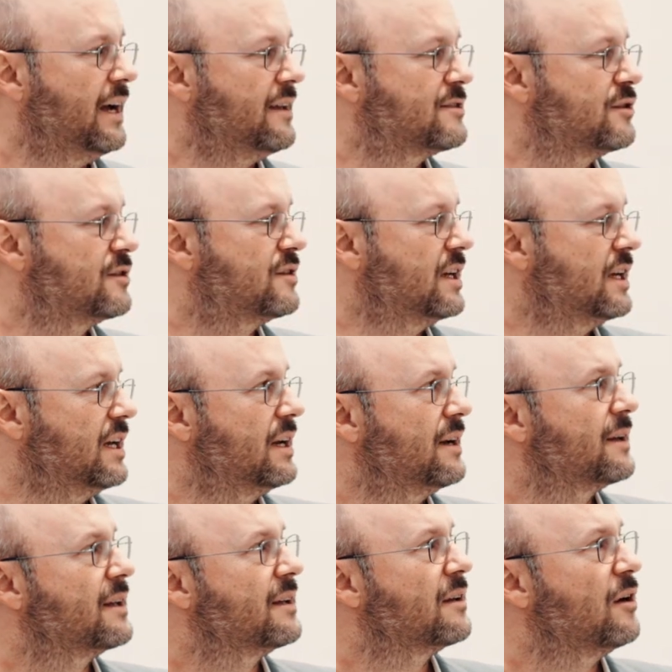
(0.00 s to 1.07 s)
As you see
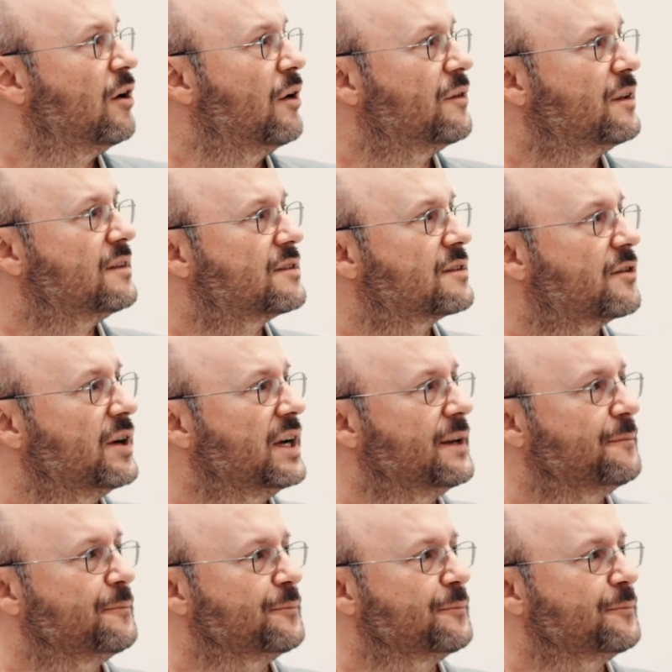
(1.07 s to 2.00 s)
on this screen,